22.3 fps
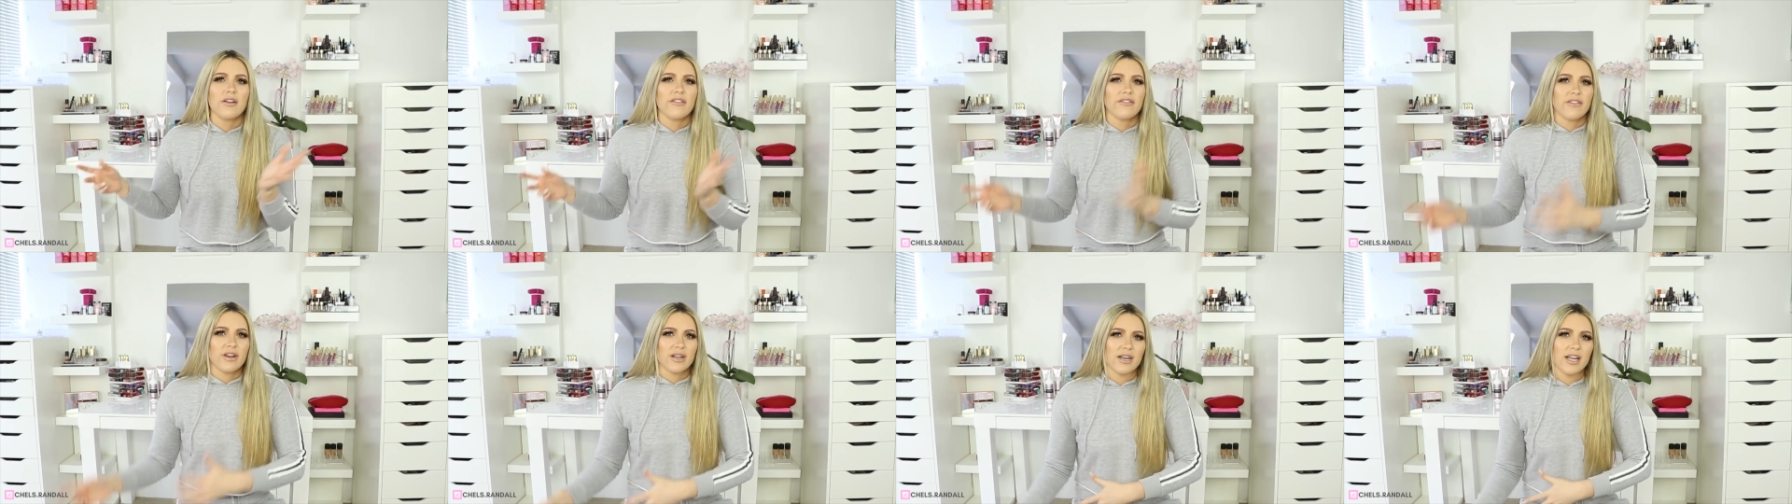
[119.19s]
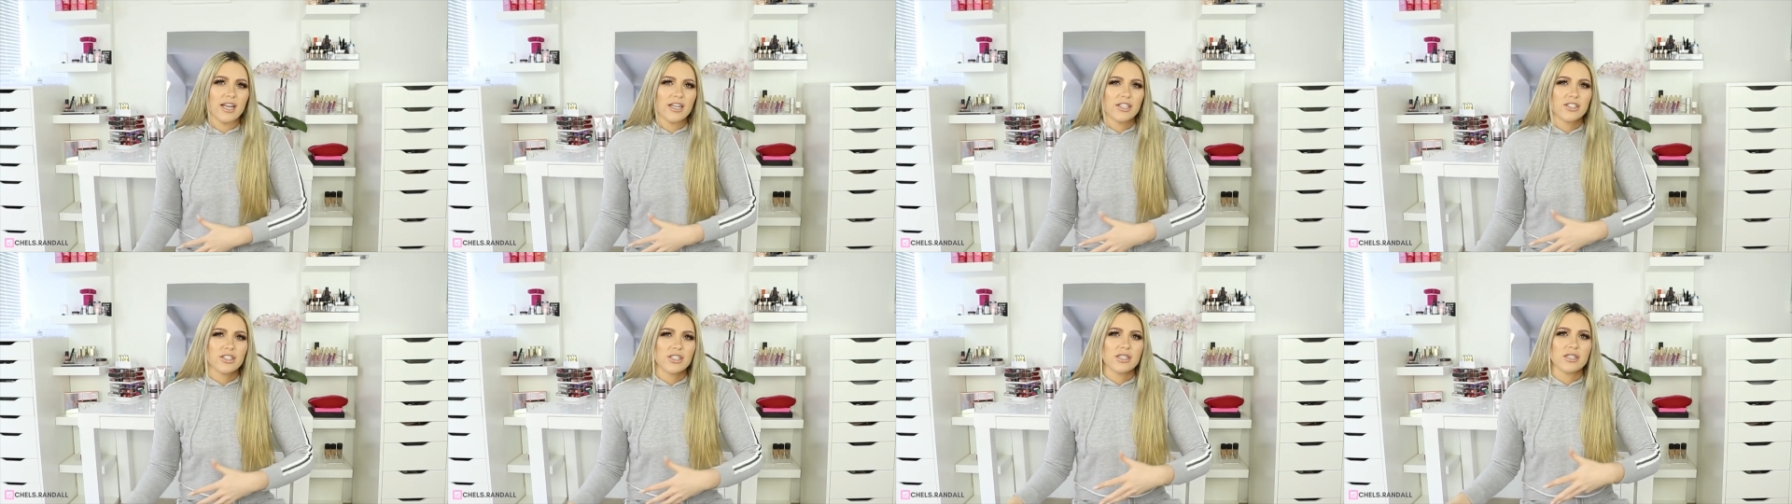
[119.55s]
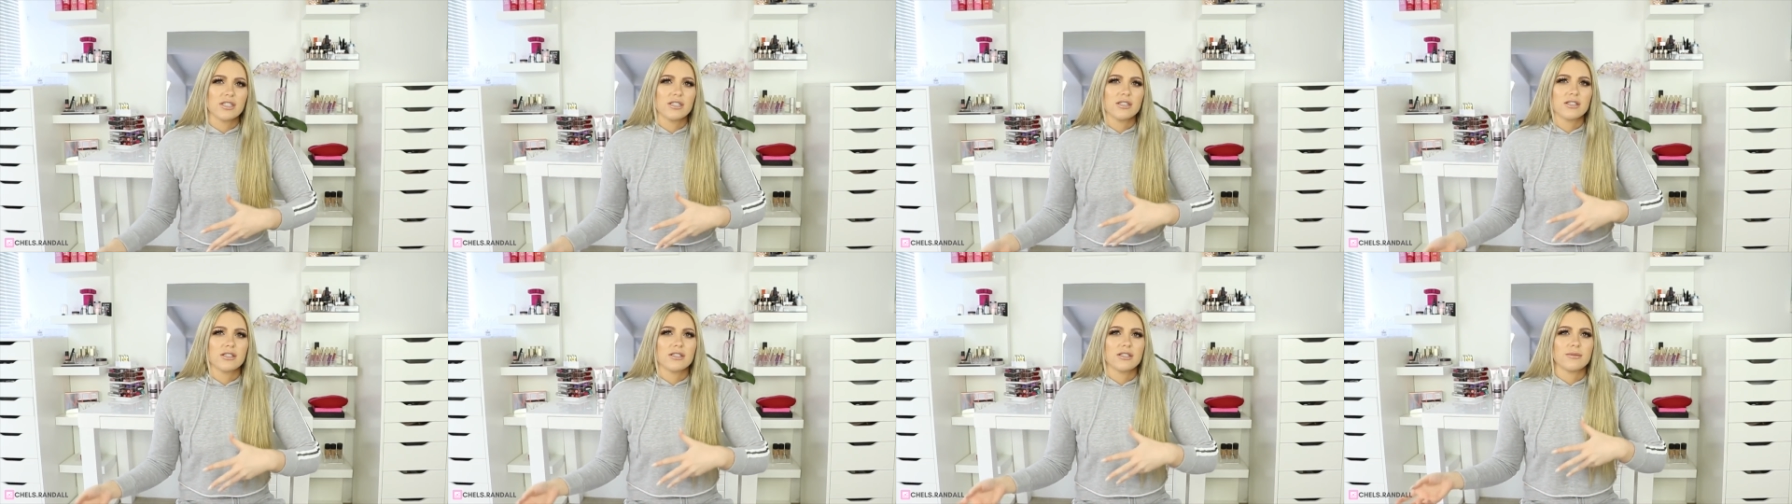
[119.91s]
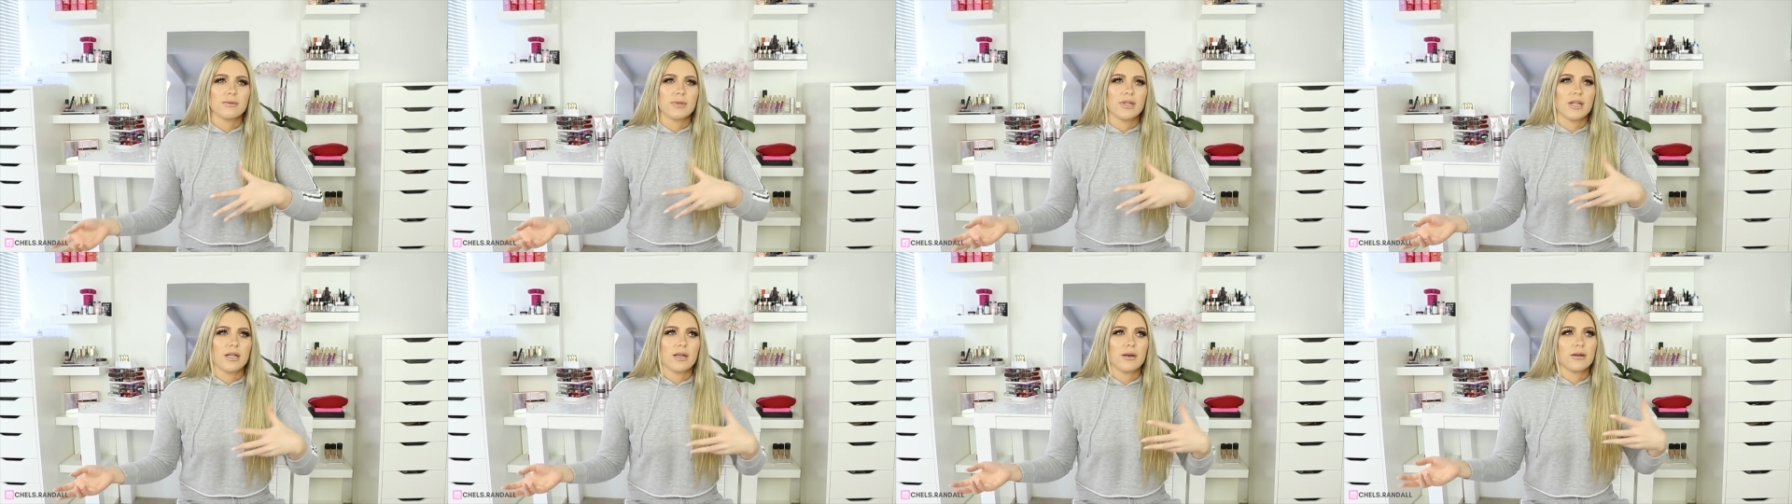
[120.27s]
foundations,
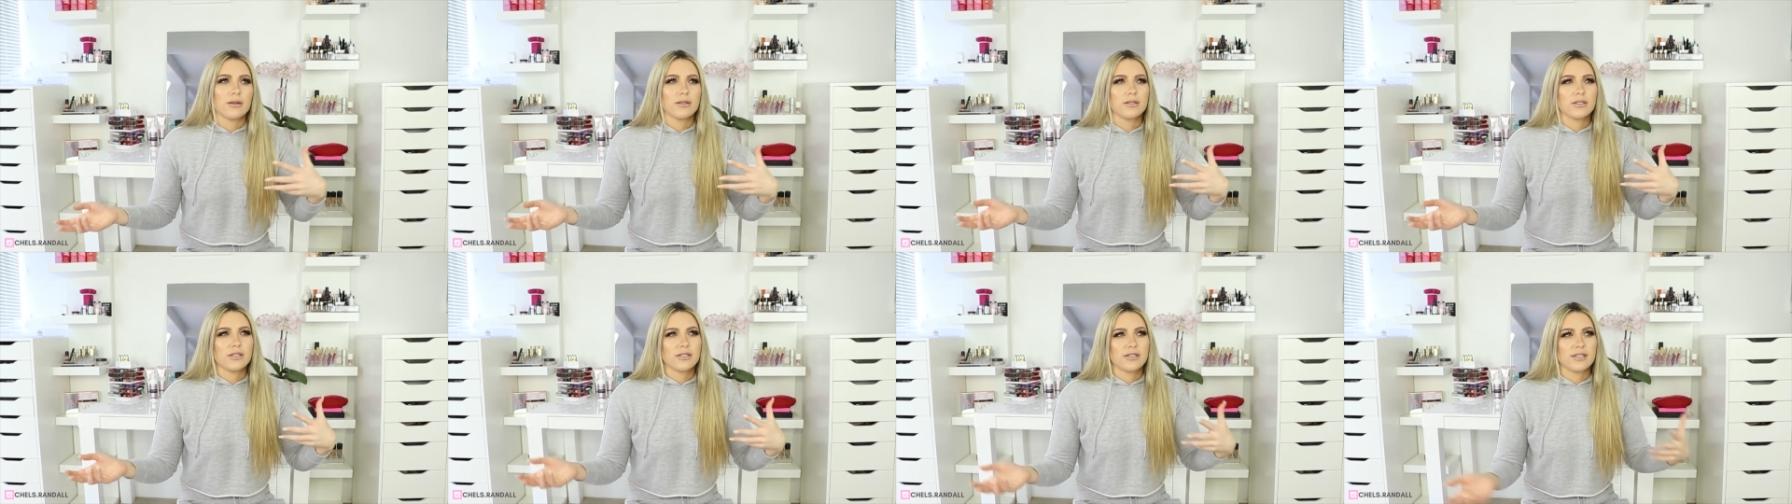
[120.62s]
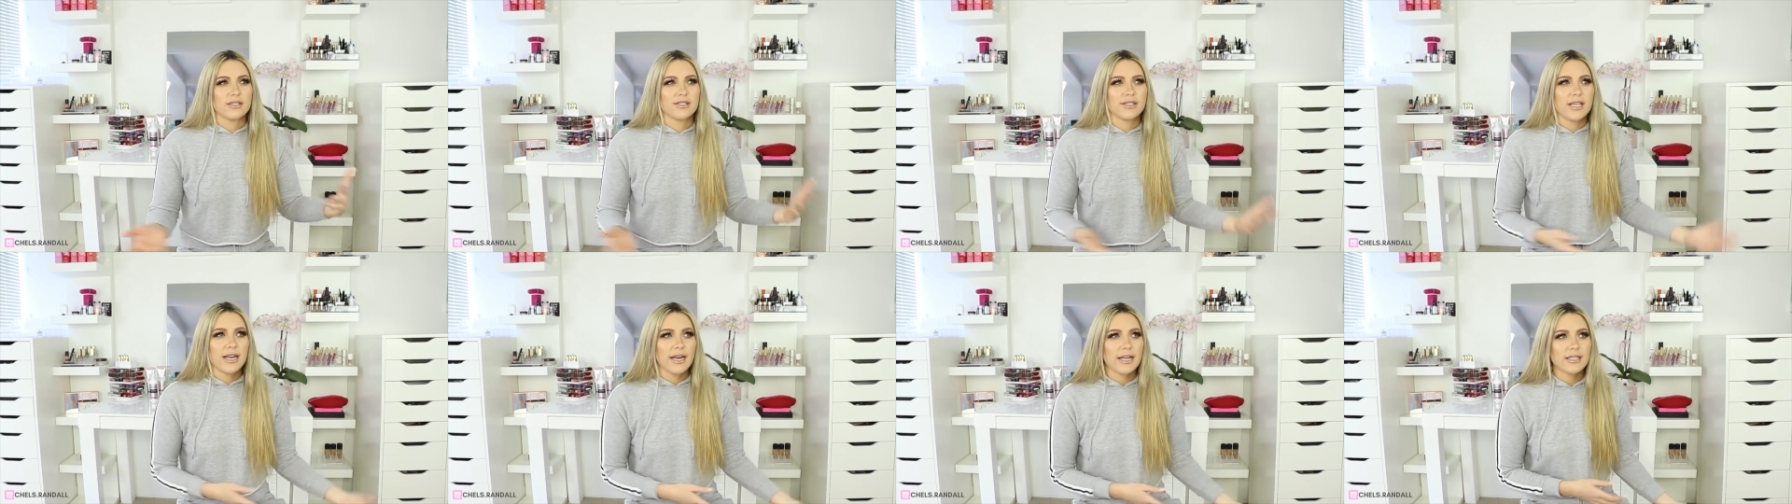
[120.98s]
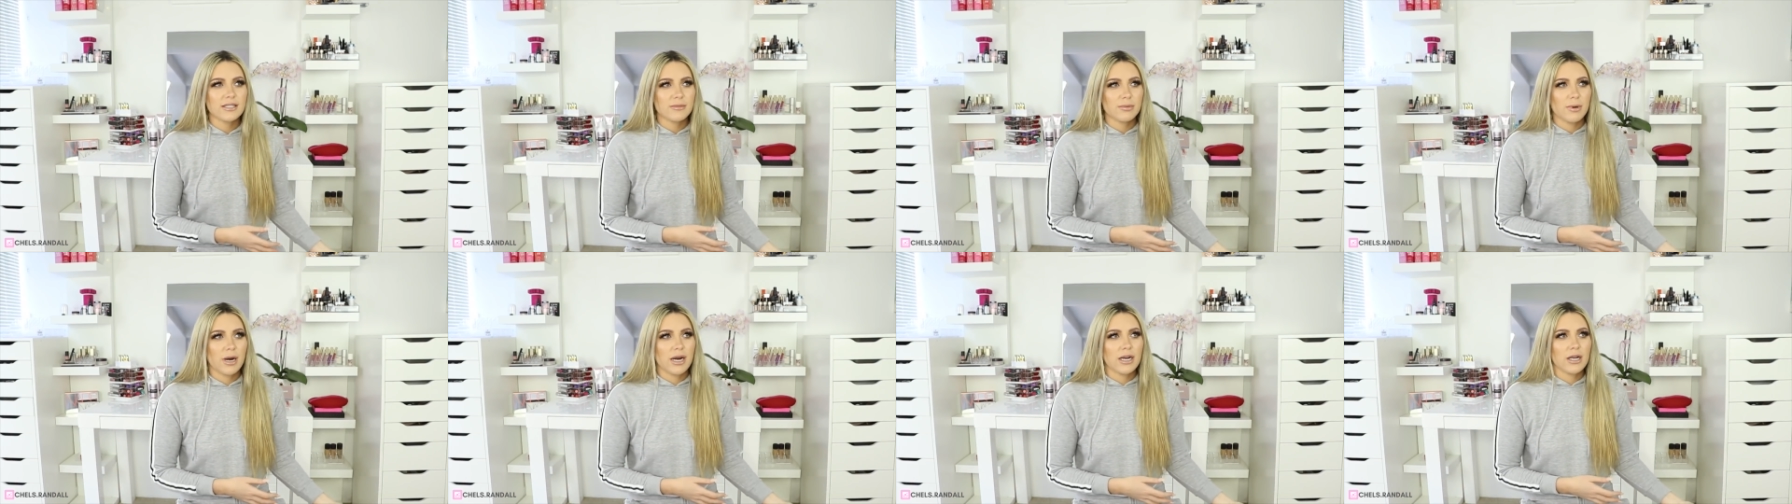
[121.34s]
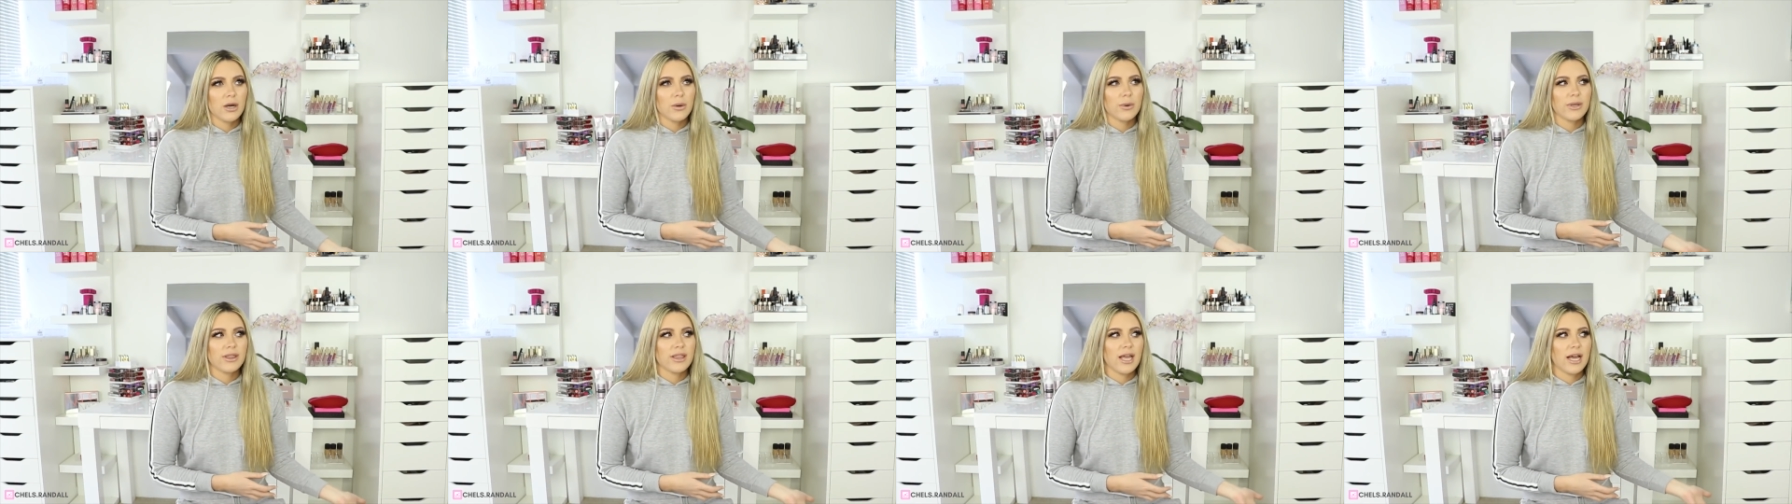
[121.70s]
but then does the setting spray
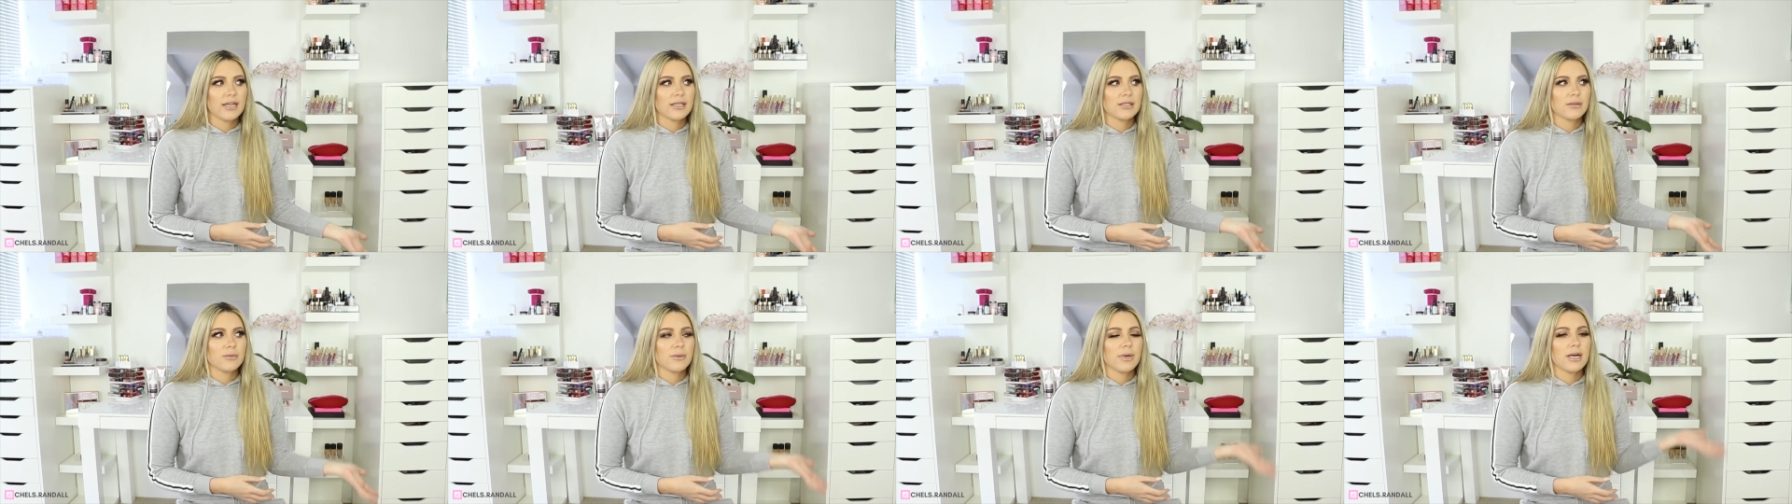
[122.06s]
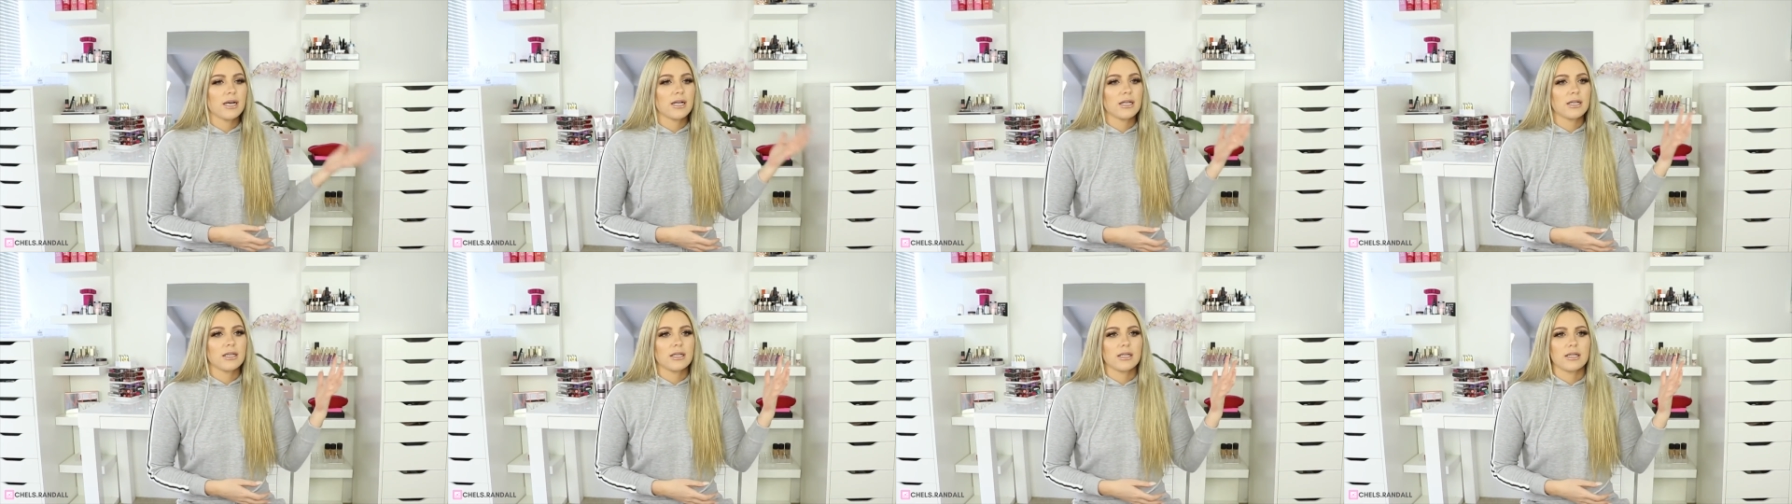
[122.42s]
go with that as well?